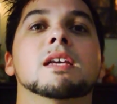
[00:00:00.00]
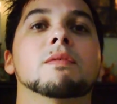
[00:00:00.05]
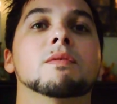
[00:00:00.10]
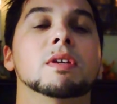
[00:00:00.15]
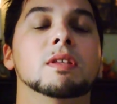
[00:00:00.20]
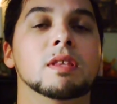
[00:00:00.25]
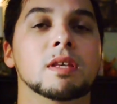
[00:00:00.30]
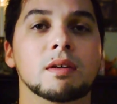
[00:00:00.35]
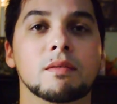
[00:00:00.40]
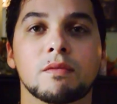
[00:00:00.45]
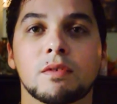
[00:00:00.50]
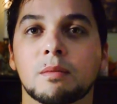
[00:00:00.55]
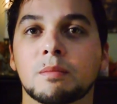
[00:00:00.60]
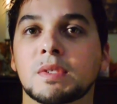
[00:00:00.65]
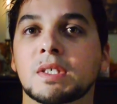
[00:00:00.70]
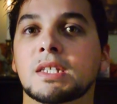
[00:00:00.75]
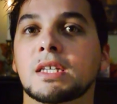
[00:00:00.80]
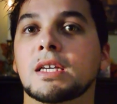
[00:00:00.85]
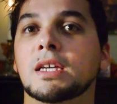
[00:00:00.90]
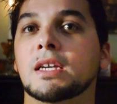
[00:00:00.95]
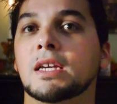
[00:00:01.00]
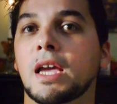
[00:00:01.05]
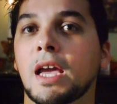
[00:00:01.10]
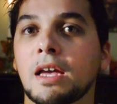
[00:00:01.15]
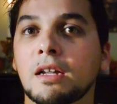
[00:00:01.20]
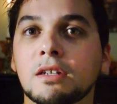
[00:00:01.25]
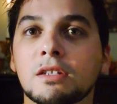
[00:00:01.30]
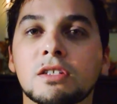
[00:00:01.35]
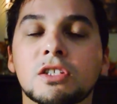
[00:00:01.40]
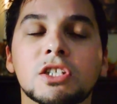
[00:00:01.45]
Everything from seeing
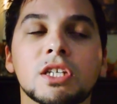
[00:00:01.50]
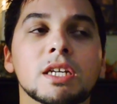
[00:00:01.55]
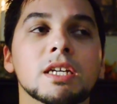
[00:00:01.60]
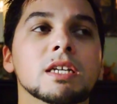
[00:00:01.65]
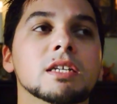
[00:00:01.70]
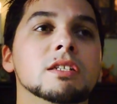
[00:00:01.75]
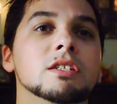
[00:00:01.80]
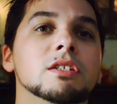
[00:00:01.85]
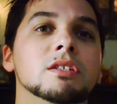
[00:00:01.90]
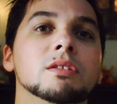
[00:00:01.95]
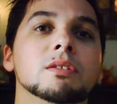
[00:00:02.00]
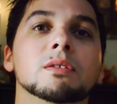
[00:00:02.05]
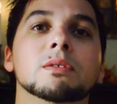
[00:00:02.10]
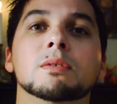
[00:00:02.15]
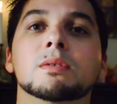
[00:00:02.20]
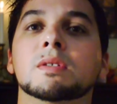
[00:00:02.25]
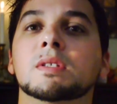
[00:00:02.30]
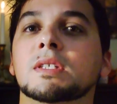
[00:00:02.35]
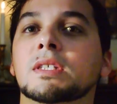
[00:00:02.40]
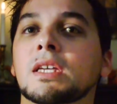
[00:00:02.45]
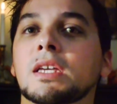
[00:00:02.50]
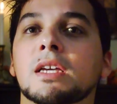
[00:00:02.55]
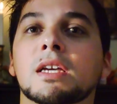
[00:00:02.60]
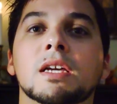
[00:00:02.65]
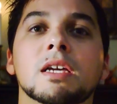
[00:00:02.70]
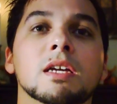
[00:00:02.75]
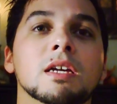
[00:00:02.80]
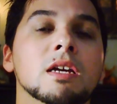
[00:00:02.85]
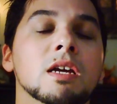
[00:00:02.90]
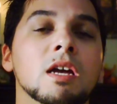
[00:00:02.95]
energy to
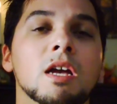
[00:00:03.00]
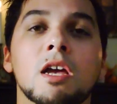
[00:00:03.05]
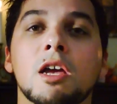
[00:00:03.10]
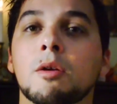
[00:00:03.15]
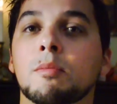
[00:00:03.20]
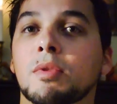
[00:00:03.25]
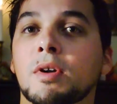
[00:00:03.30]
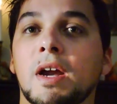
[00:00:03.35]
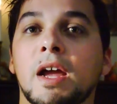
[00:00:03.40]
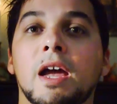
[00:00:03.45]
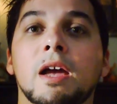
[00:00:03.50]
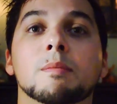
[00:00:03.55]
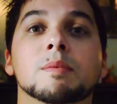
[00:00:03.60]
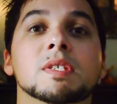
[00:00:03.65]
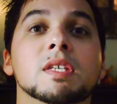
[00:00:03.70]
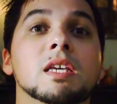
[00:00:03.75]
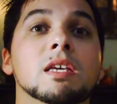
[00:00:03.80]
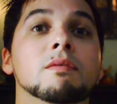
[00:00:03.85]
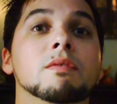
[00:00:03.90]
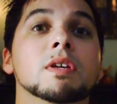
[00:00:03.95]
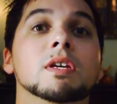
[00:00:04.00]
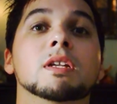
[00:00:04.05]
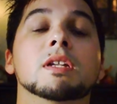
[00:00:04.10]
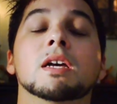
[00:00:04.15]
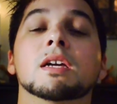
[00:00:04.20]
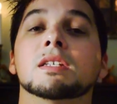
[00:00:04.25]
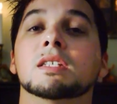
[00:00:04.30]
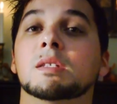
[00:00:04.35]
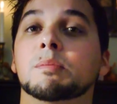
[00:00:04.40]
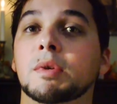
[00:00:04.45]
seeing perhaps even
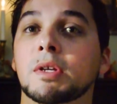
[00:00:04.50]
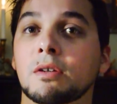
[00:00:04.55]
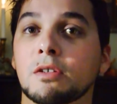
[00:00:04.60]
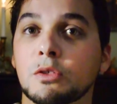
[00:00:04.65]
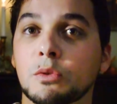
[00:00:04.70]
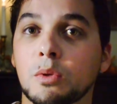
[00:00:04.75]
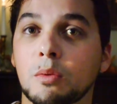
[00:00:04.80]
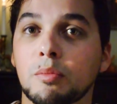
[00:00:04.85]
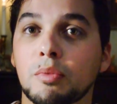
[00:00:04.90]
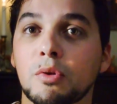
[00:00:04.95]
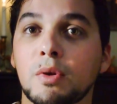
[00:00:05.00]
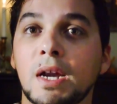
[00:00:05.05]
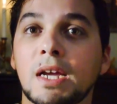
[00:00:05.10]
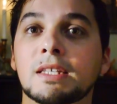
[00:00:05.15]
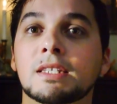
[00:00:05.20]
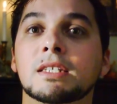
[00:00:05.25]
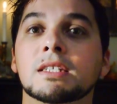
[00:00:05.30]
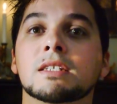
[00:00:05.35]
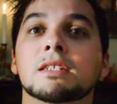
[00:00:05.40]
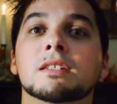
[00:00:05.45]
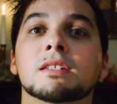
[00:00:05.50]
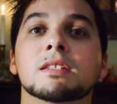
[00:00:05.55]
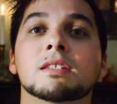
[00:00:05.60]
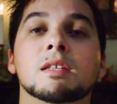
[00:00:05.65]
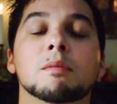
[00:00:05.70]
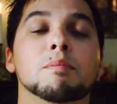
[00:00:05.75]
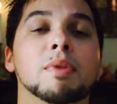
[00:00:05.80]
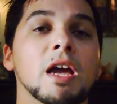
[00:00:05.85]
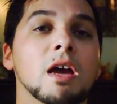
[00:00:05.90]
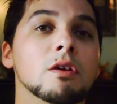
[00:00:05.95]
a spiritual presence,
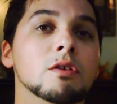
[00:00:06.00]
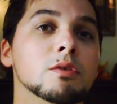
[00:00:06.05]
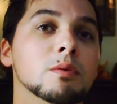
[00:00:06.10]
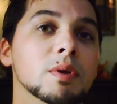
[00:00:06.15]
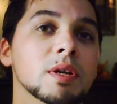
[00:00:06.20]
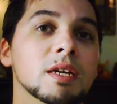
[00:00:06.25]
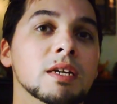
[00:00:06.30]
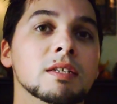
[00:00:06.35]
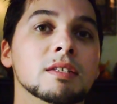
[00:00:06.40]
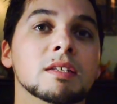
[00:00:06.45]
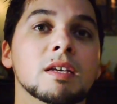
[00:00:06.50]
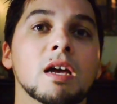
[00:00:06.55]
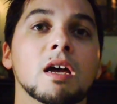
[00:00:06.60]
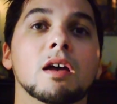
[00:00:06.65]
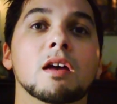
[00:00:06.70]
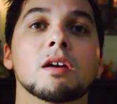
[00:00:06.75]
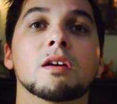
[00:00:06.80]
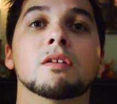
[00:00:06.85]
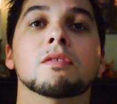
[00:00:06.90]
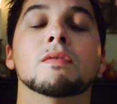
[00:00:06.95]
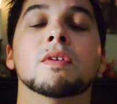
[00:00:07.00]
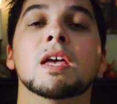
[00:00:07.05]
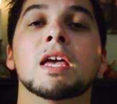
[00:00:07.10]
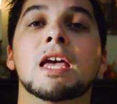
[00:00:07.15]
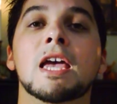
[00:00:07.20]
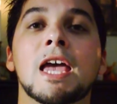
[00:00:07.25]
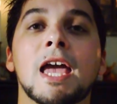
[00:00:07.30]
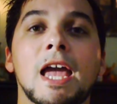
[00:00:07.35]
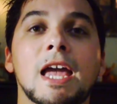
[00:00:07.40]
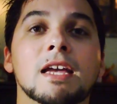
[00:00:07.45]
the boundaries of
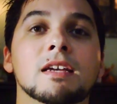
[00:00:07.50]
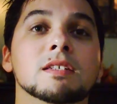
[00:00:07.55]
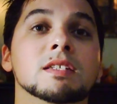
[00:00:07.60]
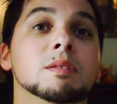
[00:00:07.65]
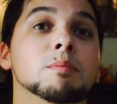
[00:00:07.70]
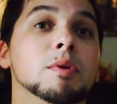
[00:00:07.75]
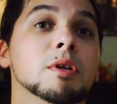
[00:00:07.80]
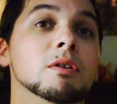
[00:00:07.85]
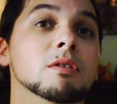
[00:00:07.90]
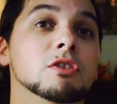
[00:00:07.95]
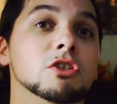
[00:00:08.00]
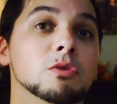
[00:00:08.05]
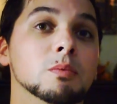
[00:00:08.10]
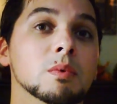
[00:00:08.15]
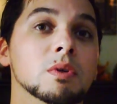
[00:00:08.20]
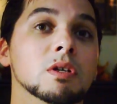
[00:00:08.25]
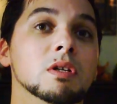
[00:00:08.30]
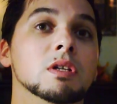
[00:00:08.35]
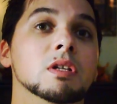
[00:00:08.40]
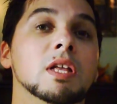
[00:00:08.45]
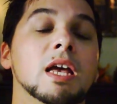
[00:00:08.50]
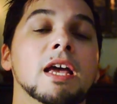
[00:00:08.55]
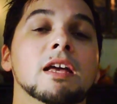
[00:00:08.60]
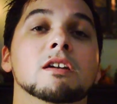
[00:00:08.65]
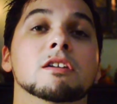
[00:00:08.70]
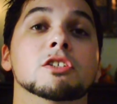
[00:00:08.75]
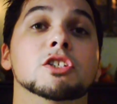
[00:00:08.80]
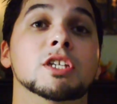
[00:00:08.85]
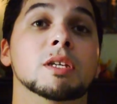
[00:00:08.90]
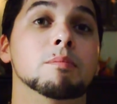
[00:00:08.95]
a spiritual
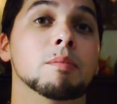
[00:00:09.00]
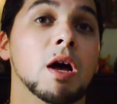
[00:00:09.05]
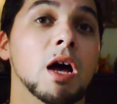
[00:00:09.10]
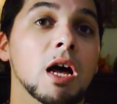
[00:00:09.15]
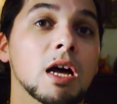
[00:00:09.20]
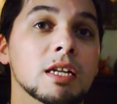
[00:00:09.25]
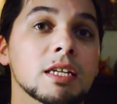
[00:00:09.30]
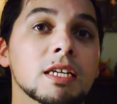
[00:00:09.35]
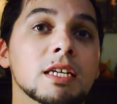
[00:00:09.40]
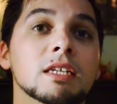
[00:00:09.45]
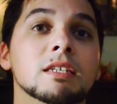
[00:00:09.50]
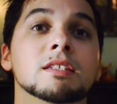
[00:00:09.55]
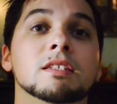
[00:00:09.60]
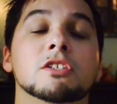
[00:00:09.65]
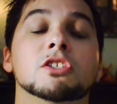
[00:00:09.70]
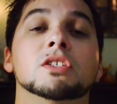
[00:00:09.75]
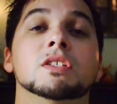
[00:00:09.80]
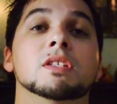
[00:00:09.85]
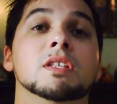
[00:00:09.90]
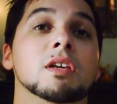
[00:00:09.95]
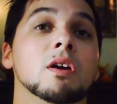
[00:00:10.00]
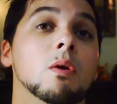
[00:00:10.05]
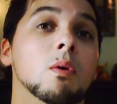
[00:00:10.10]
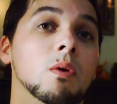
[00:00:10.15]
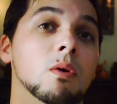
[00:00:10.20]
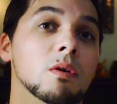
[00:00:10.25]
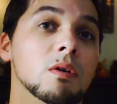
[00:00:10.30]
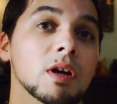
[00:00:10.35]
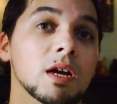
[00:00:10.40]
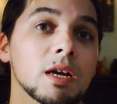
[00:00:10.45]
energy body, such as the
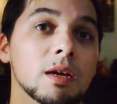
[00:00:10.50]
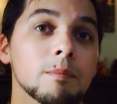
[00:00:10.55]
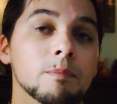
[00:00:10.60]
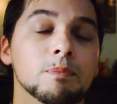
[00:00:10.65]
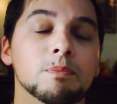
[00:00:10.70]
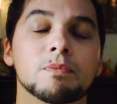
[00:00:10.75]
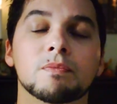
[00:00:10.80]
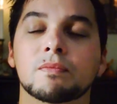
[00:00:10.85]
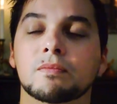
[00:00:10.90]
aura.